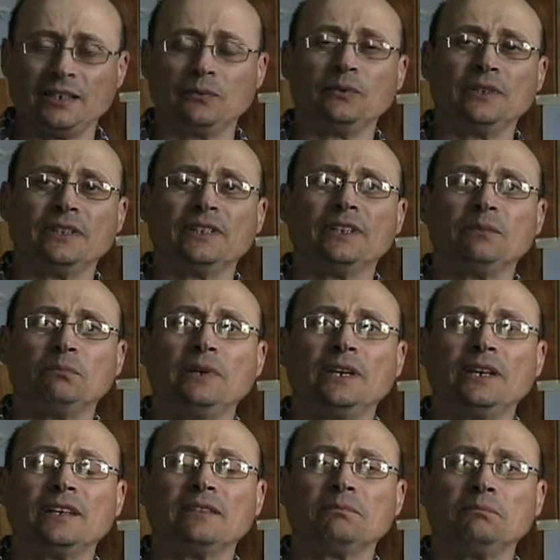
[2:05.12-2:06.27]
uh, with the
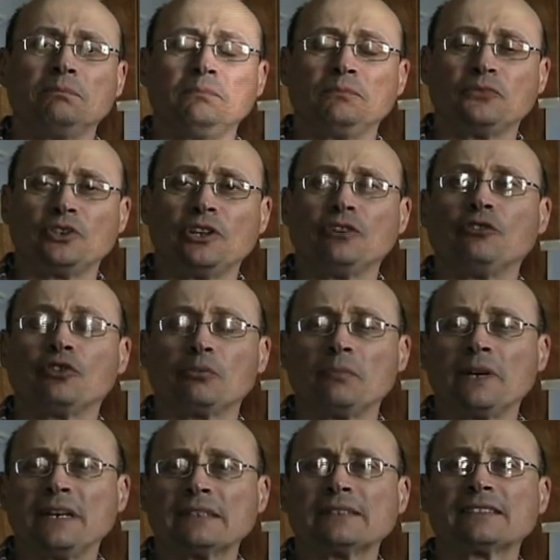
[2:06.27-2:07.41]
big three or
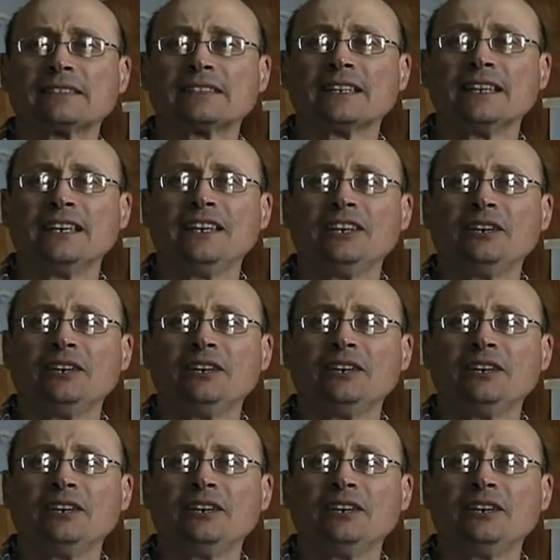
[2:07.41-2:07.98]
four masts,